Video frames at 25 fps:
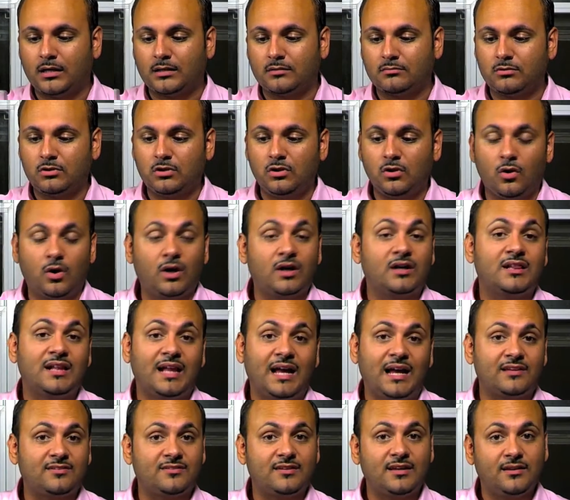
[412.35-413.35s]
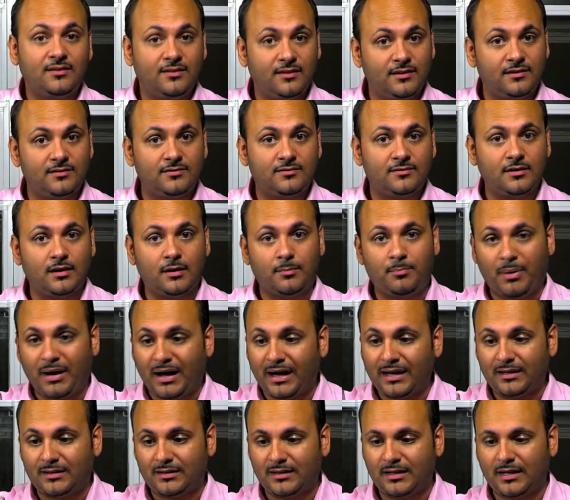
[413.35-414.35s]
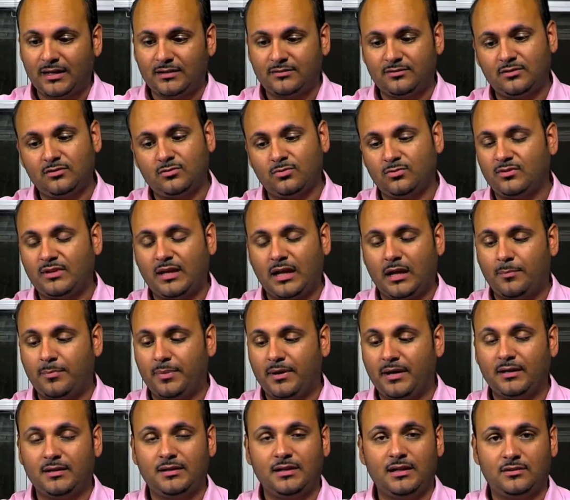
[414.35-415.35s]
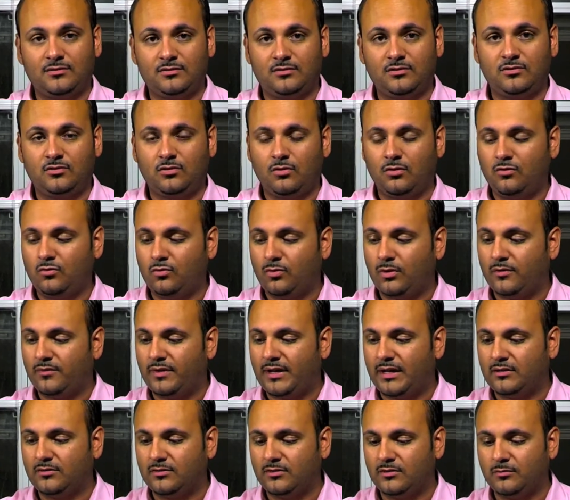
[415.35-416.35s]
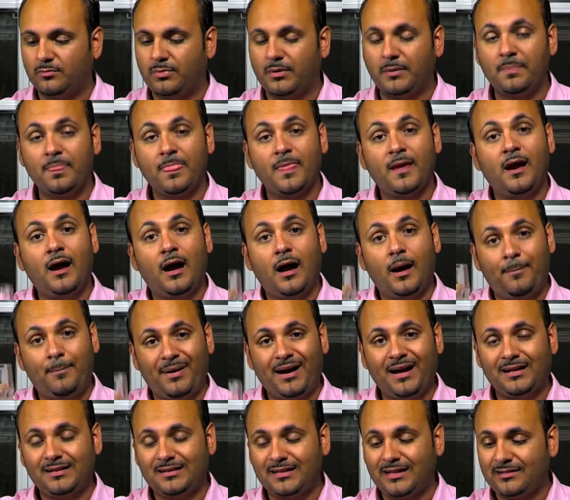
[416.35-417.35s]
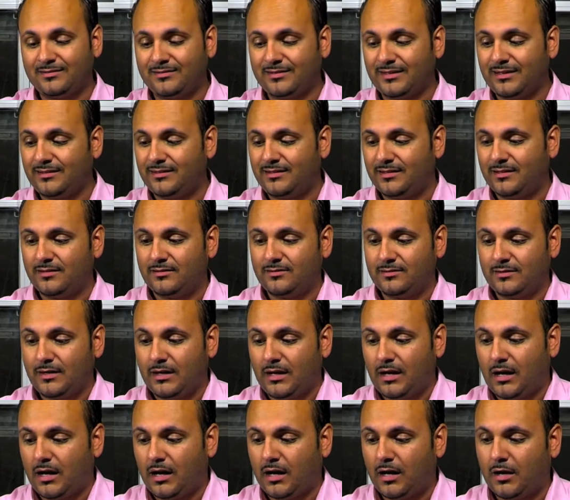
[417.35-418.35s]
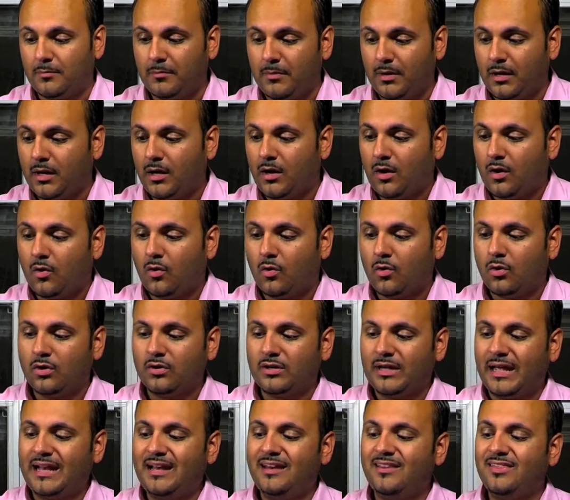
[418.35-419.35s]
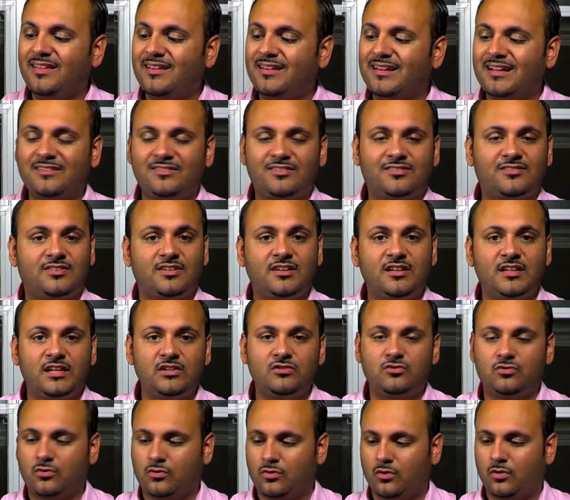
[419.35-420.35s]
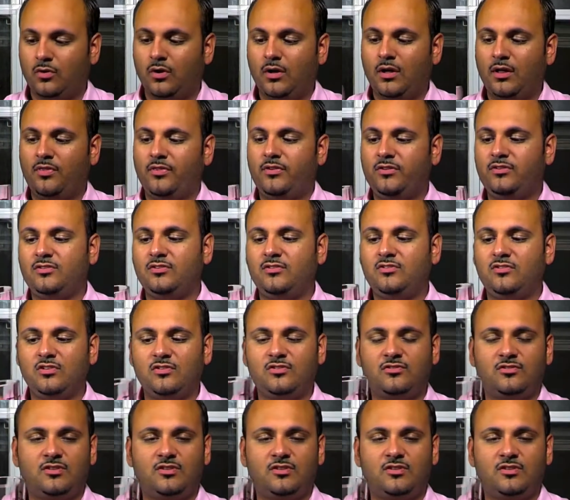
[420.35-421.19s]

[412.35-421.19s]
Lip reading: you know, a glass like this, a pint glass. This is not a pint glass because it's only 12 ounces, but a pint glass like this, or anything that's cylindrical. This is just